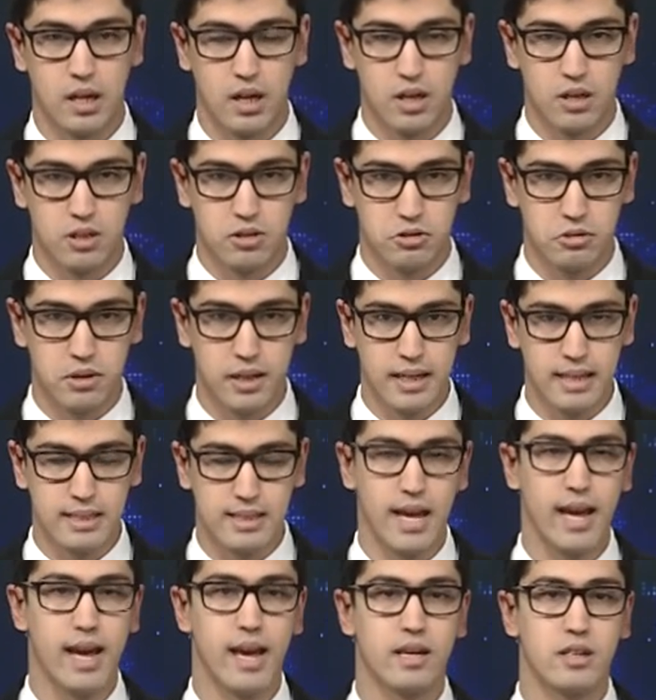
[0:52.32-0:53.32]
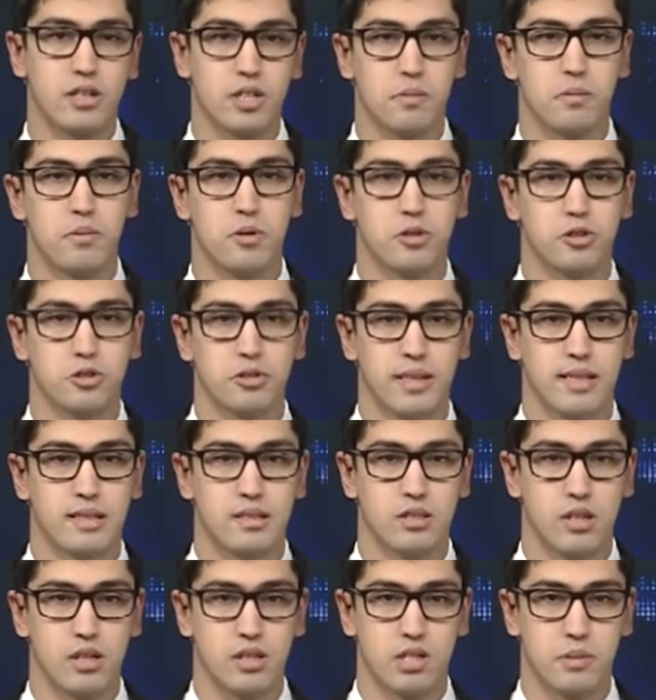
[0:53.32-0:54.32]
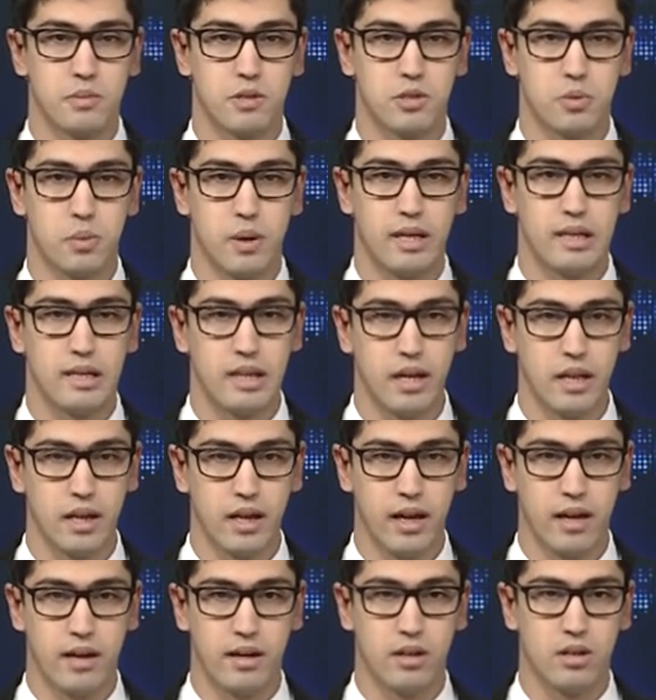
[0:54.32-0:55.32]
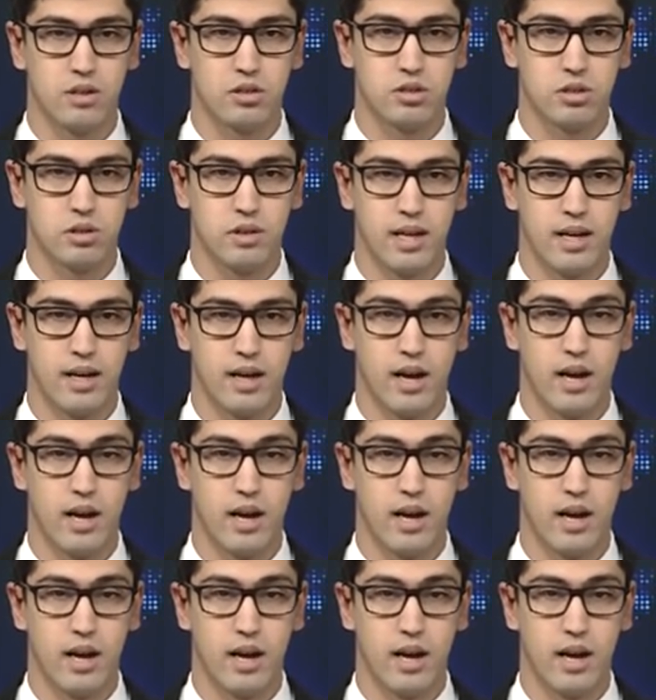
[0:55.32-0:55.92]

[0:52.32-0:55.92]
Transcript: Trade and commercial exchanges between Kenya and Algeria